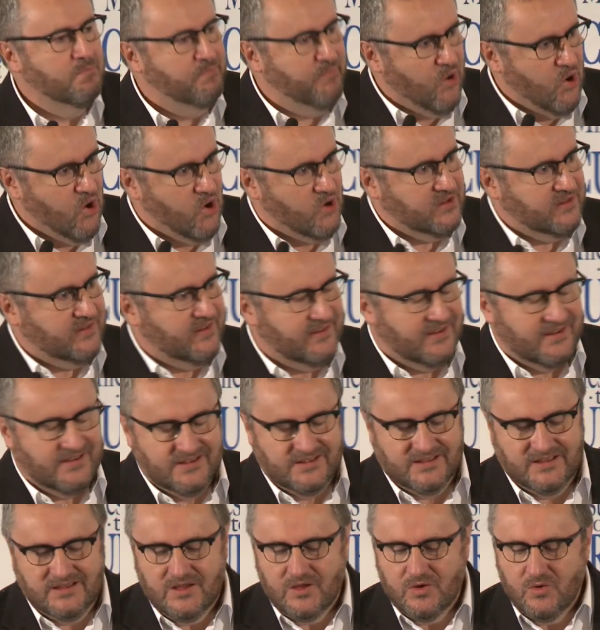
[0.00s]
But
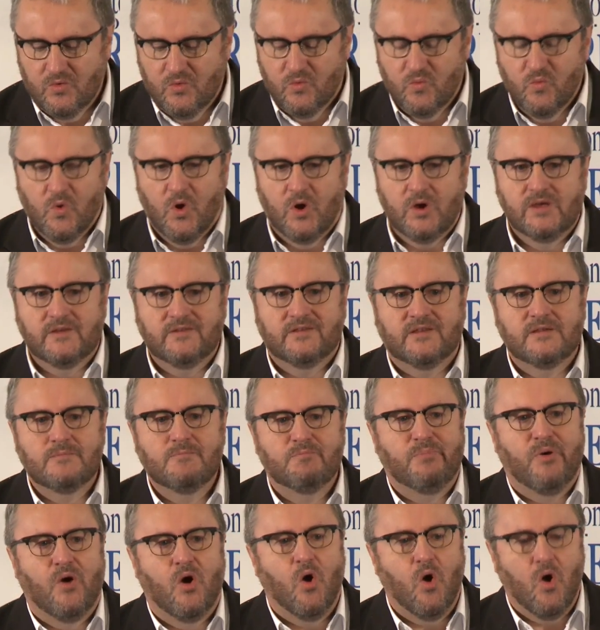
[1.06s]
what is
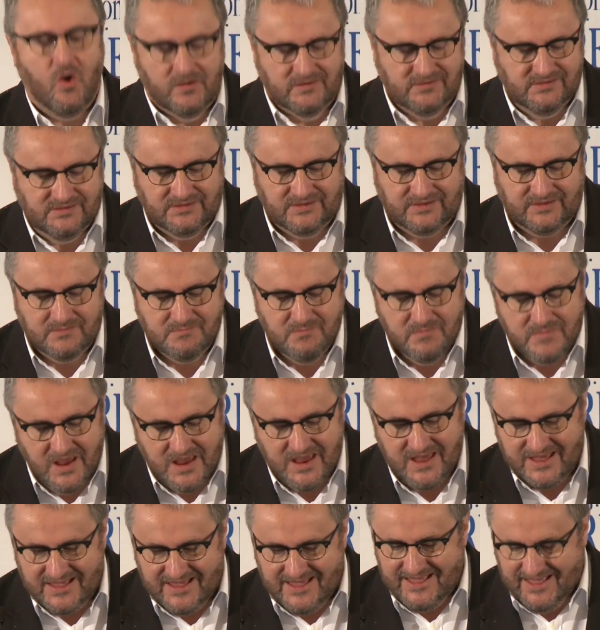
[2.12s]
important to
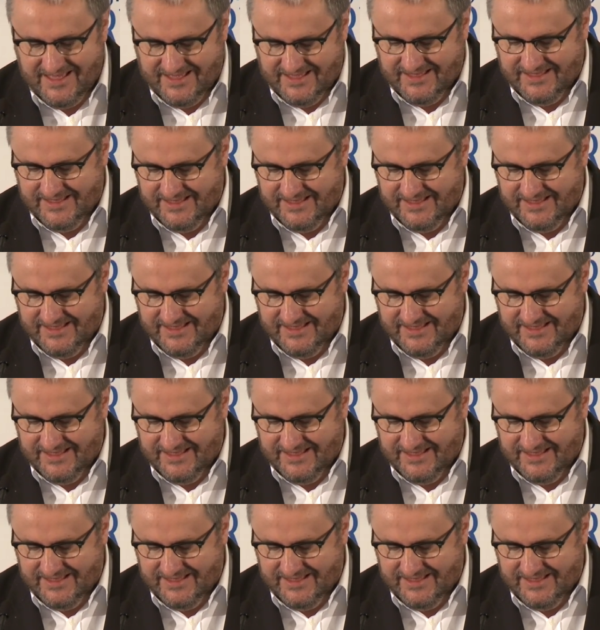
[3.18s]
me